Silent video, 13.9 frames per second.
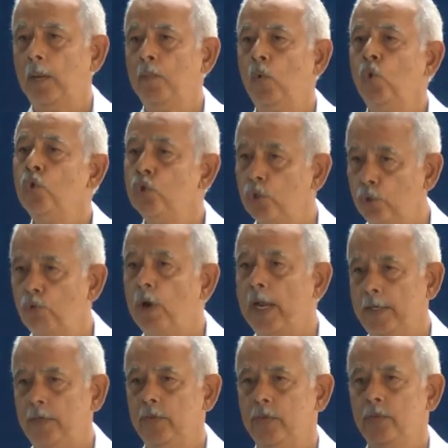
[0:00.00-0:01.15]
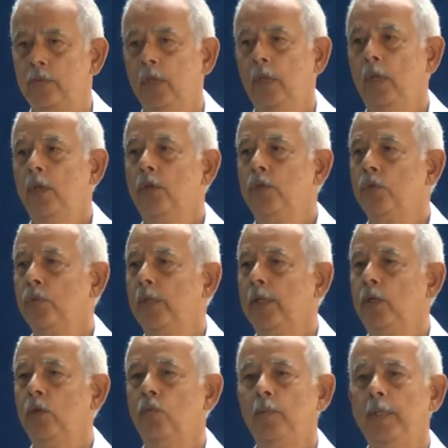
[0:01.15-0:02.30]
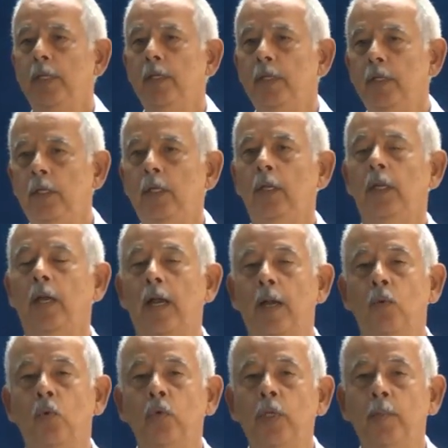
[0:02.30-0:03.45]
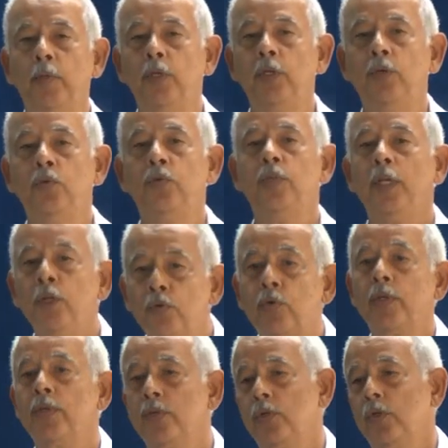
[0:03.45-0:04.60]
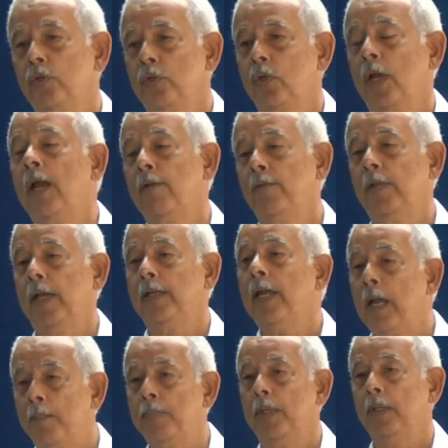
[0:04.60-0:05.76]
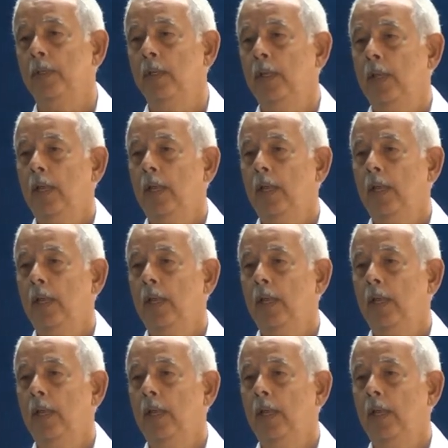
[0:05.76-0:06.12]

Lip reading: or should rise, so that it would be in OWTU's interest to have that happen,